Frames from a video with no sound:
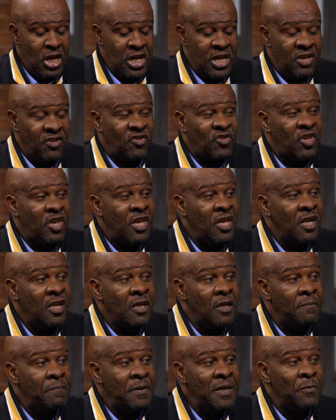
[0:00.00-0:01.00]
is
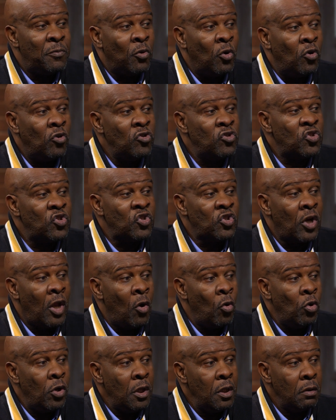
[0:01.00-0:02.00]
killing people
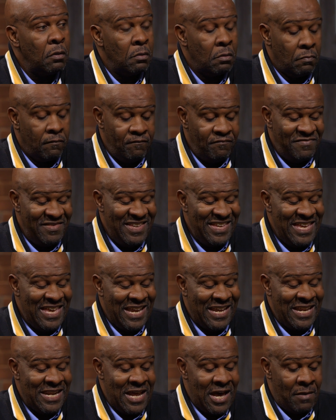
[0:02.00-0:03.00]
slowly,
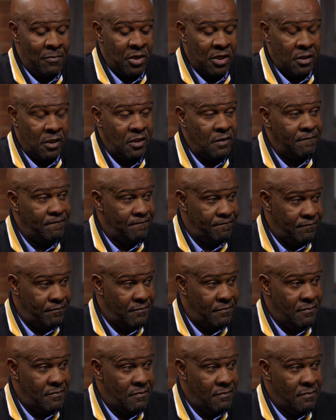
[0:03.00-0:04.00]
economically,
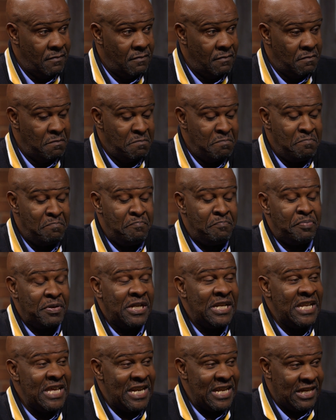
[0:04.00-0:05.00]

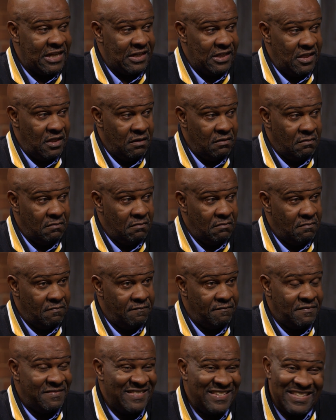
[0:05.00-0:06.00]
politically,
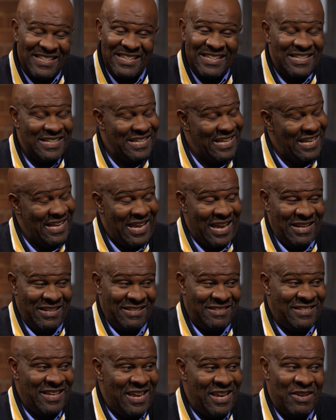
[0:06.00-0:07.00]
I hate
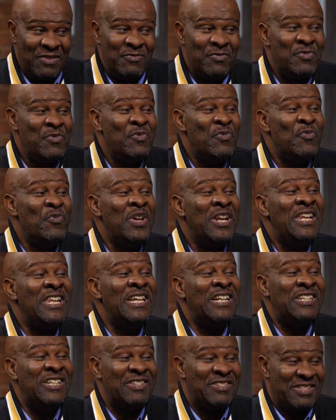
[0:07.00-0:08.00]
to say it,
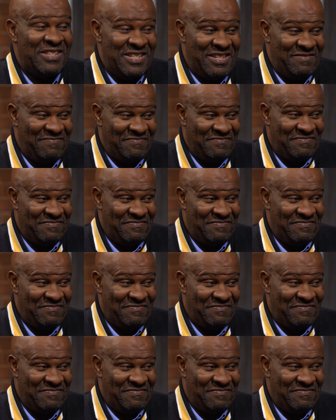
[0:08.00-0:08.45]
religiously,